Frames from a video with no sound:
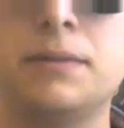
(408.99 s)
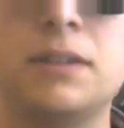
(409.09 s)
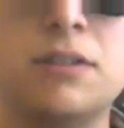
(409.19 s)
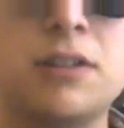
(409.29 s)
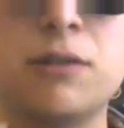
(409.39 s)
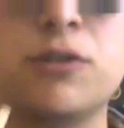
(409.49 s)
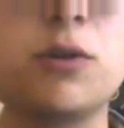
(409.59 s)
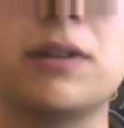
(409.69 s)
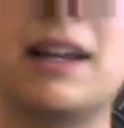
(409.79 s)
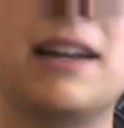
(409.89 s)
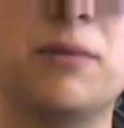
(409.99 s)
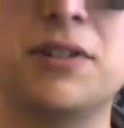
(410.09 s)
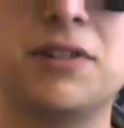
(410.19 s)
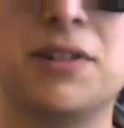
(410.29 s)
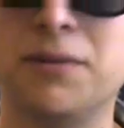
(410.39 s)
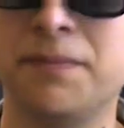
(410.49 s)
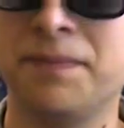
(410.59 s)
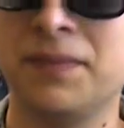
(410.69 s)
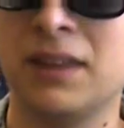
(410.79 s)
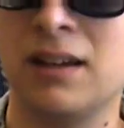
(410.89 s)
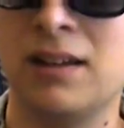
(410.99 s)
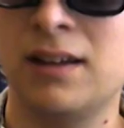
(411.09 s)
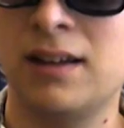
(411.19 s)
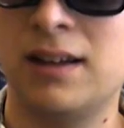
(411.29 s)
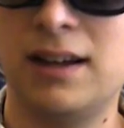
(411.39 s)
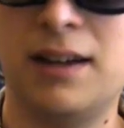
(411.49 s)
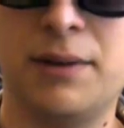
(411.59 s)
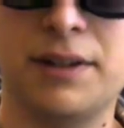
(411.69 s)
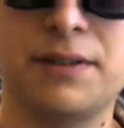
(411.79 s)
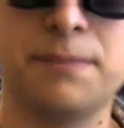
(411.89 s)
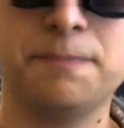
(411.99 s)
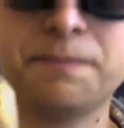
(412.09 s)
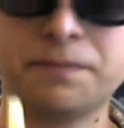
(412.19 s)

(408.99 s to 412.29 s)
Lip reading: You saw how short that hit was too. Anyways,